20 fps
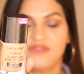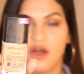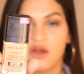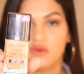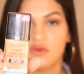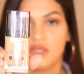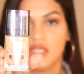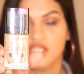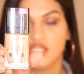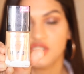
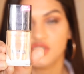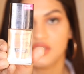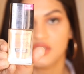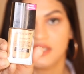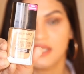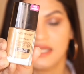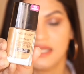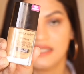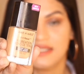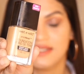
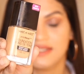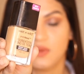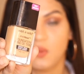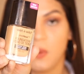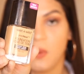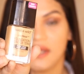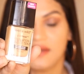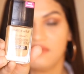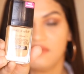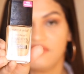foundation is the
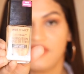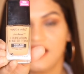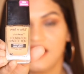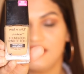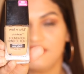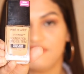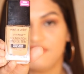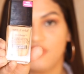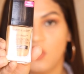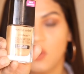Wet n
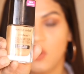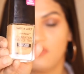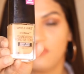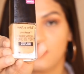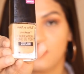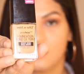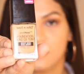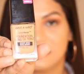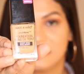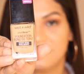Wild Photo
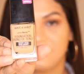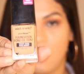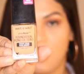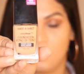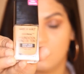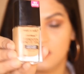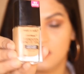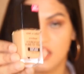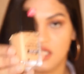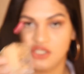Focus
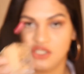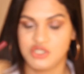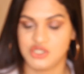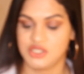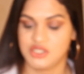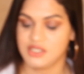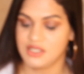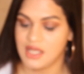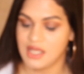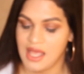
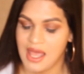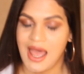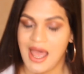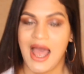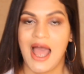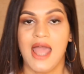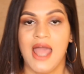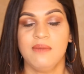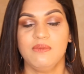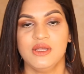foundation.
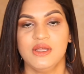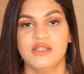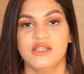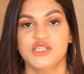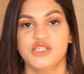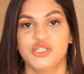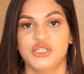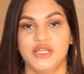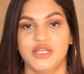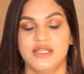I'm in
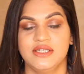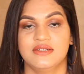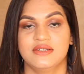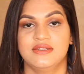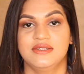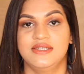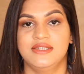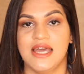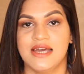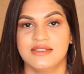the shade
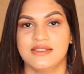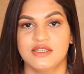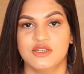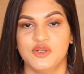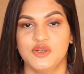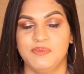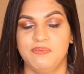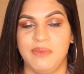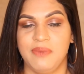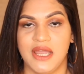
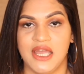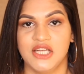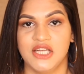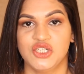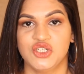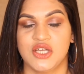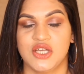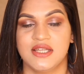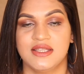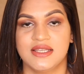Desert
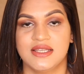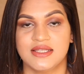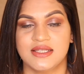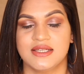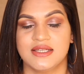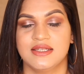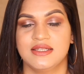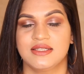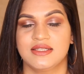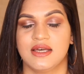Beige and
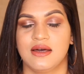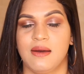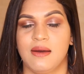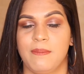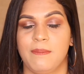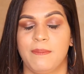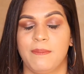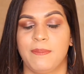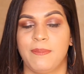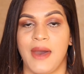this is a
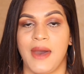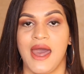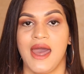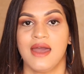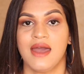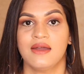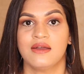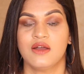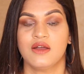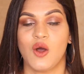
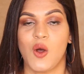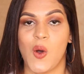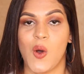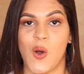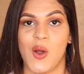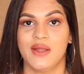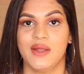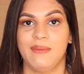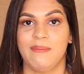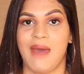bang
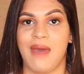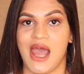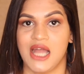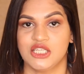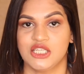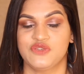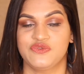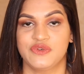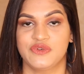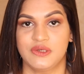on
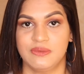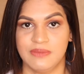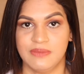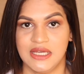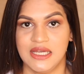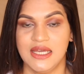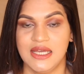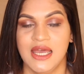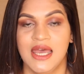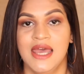match for
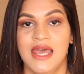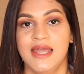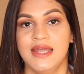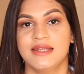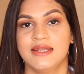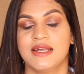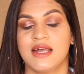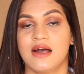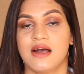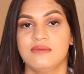me.
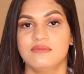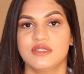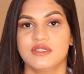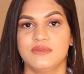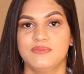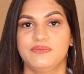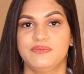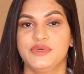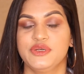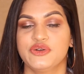It comes
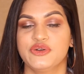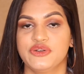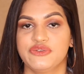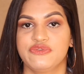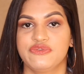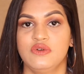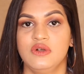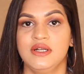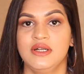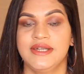in
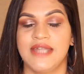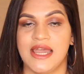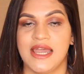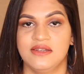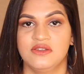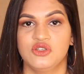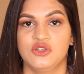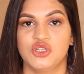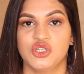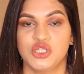beautiful
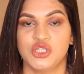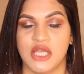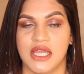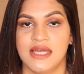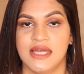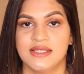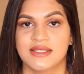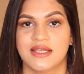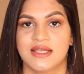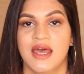10
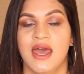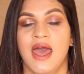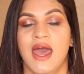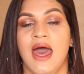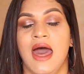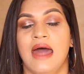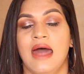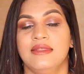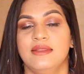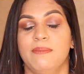shades.
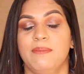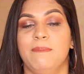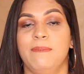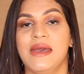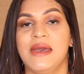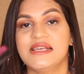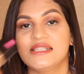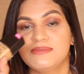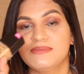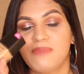And the
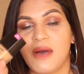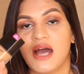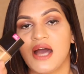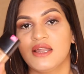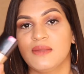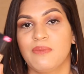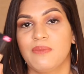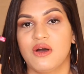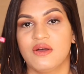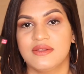best
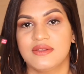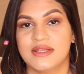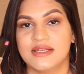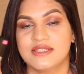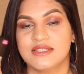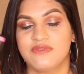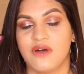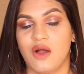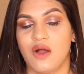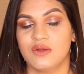part about
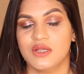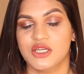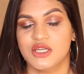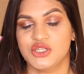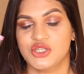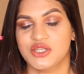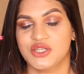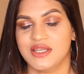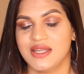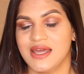this
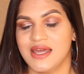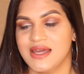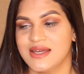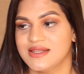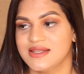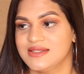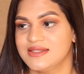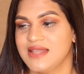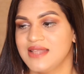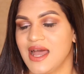foundation
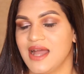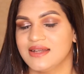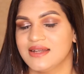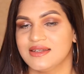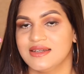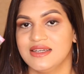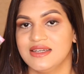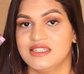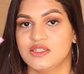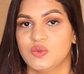is that
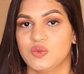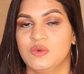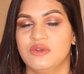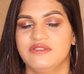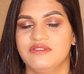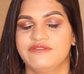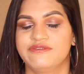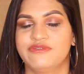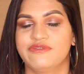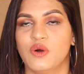it
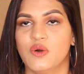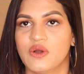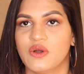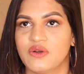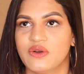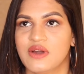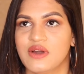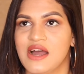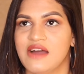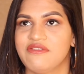will
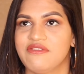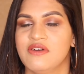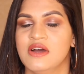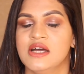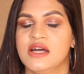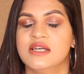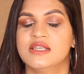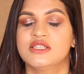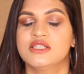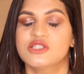photograph
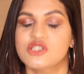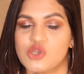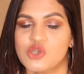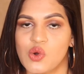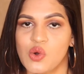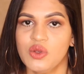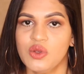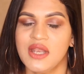so